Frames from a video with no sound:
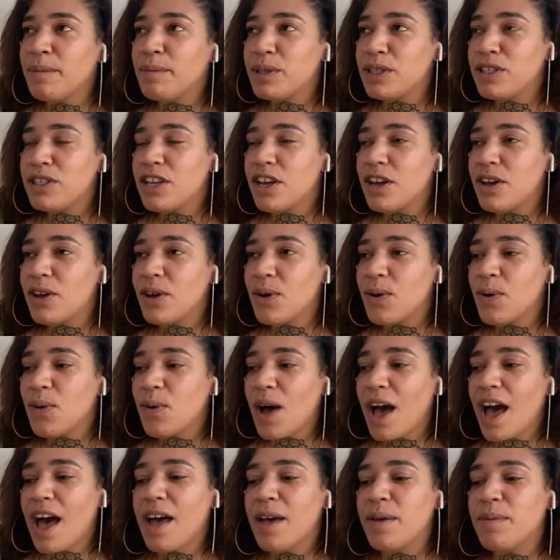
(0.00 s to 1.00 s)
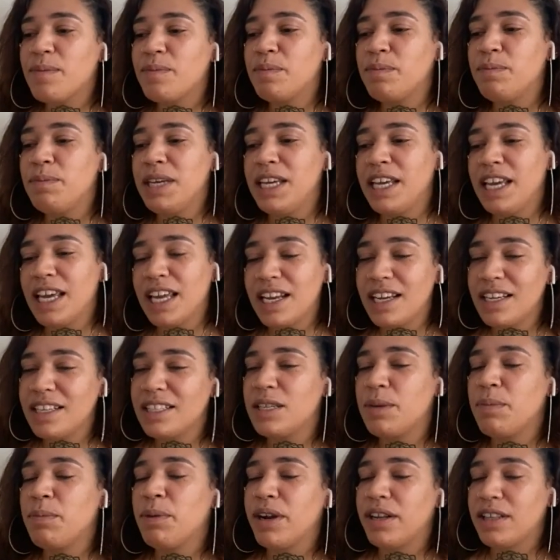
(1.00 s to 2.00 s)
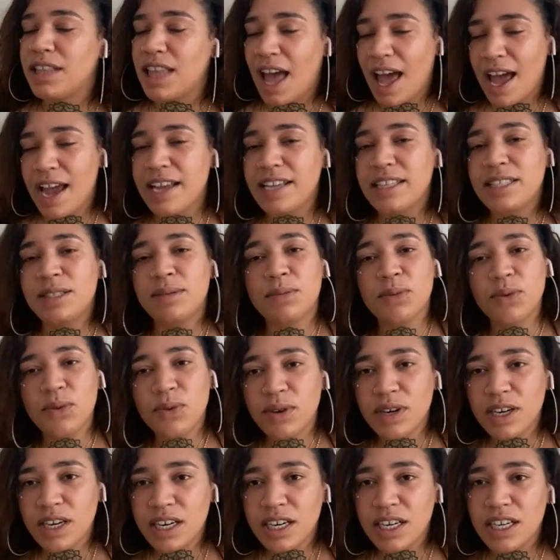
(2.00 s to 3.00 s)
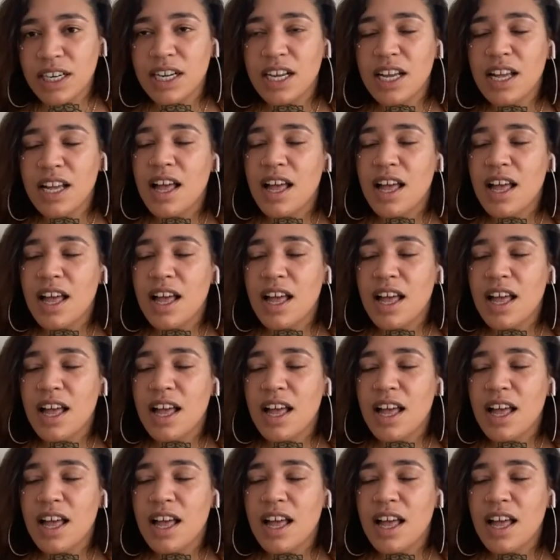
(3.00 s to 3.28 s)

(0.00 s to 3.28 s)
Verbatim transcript: So I'm beginning to break the ice more